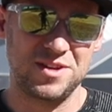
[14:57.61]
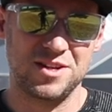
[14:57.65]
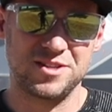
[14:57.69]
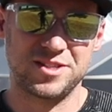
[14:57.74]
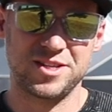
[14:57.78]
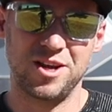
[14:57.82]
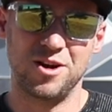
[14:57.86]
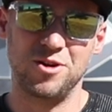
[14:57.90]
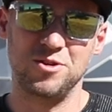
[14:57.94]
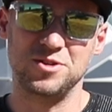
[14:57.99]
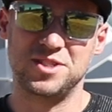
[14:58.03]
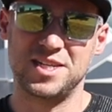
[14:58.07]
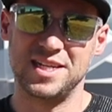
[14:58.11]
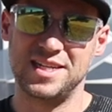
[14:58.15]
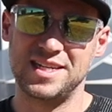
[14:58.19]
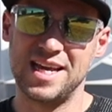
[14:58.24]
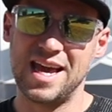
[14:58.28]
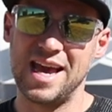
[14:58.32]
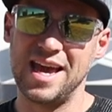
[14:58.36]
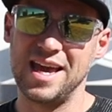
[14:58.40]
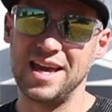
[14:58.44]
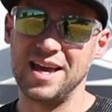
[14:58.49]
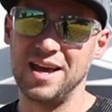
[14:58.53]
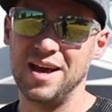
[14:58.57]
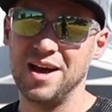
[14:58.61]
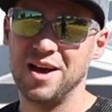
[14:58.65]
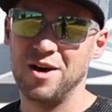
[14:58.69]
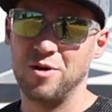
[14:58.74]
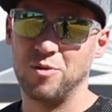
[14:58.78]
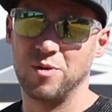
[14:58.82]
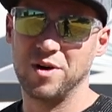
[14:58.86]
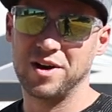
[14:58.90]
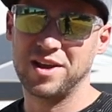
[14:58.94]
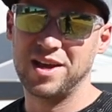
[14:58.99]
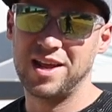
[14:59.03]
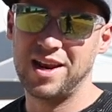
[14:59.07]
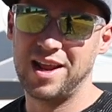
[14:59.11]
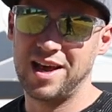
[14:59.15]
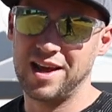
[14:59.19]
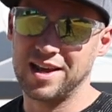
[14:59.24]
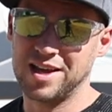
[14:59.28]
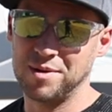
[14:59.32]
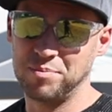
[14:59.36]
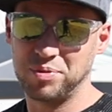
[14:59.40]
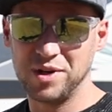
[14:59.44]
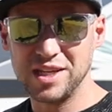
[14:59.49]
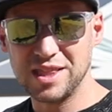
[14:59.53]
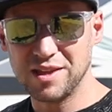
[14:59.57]
So today we're gonna
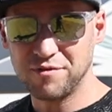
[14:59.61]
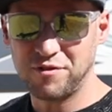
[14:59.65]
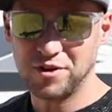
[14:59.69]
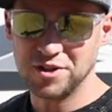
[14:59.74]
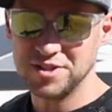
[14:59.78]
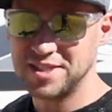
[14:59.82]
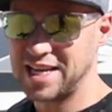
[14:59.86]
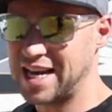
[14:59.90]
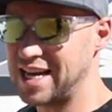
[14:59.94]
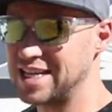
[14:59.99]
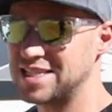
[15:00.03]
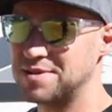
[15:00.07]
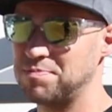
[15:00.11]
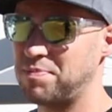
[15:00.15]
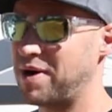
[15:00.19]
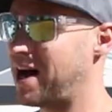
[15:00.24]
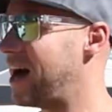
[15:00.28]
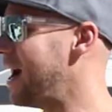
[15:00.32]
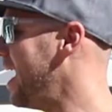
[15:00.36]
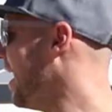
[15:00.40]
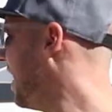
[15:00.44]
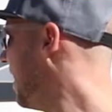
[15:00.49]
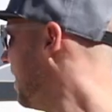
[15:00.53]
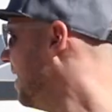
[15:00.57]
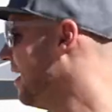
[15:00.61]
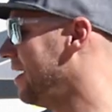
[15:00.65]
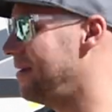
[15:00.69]
complete the full test by